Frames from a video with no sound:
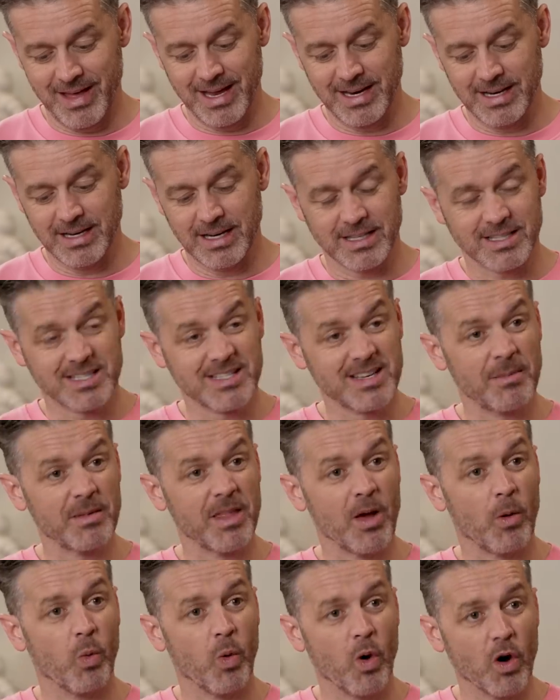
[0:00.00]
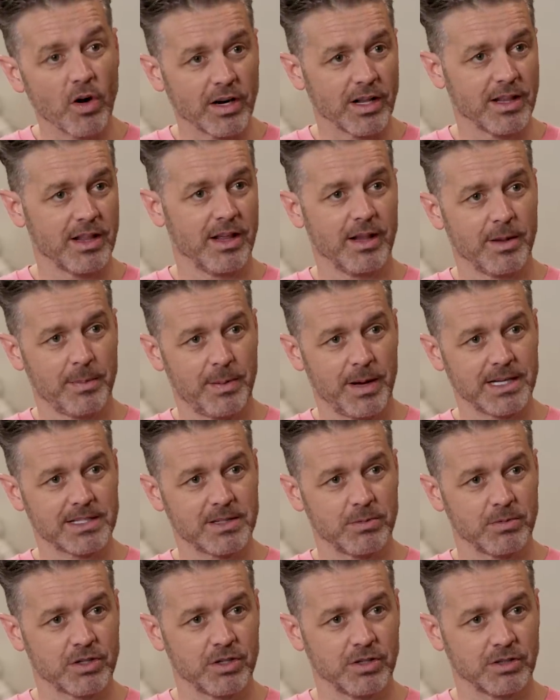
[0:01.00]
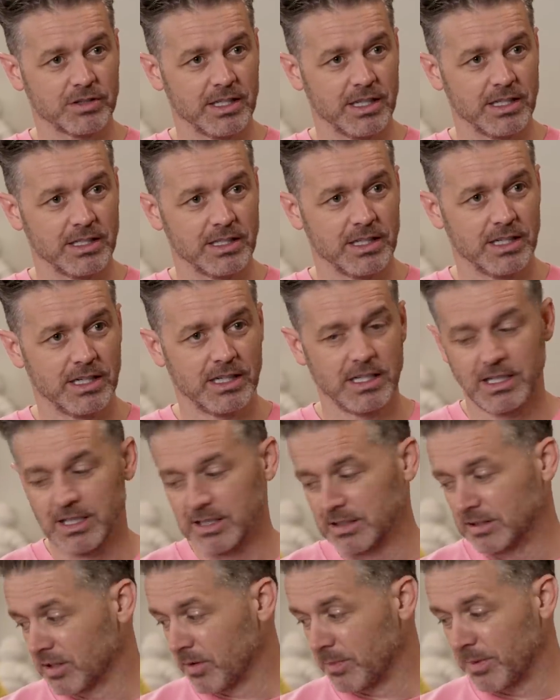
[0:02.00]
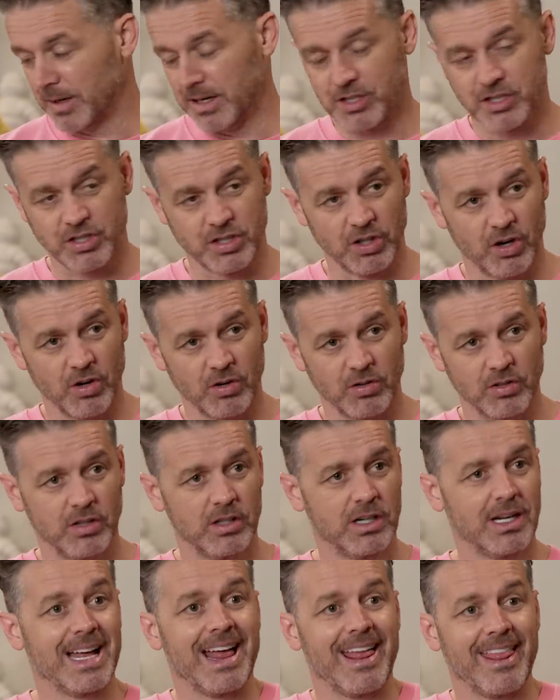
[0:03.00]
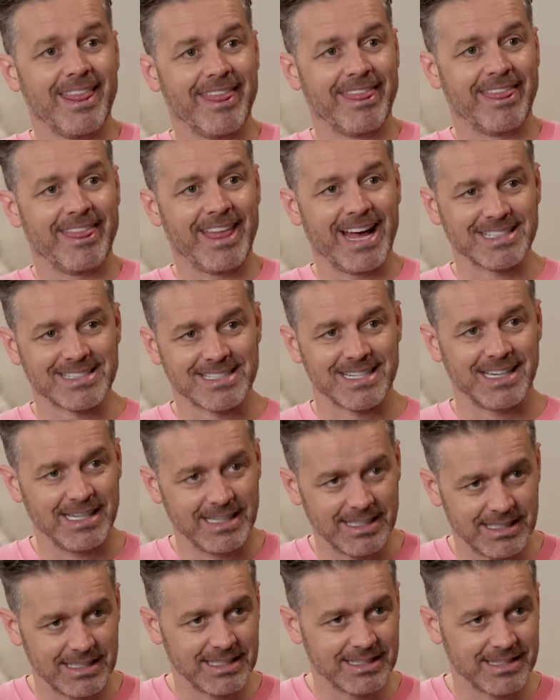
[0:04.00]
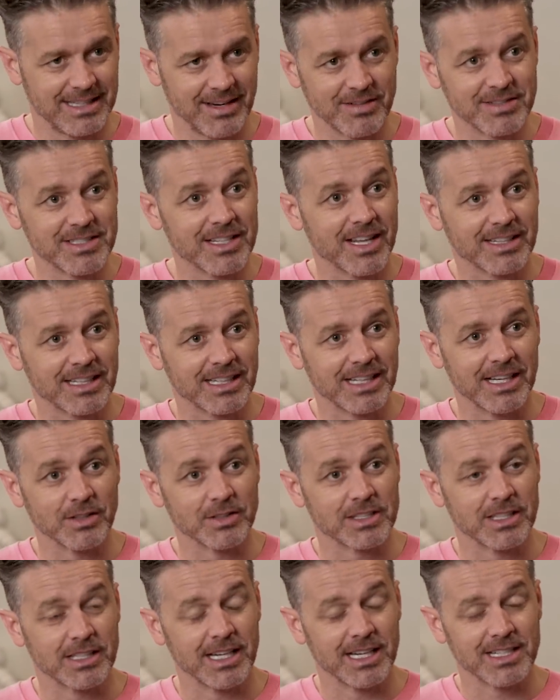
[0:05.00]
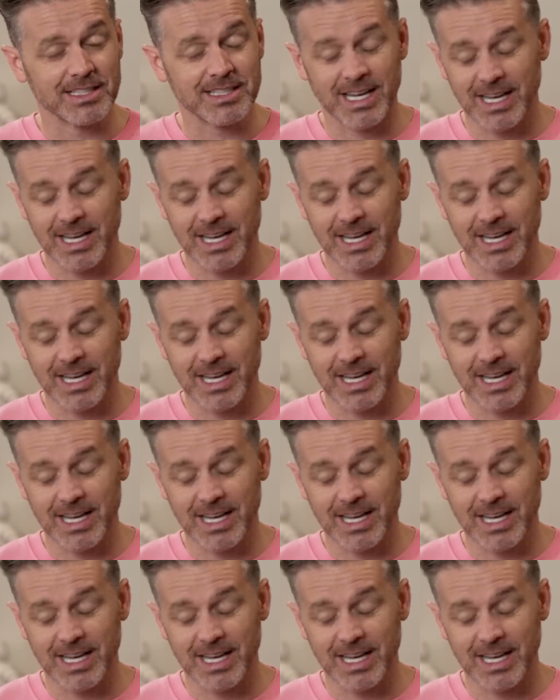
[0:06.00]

then some of the water that the pasta was cooked in. A little bit of salt, that's it. There is nothing else in this.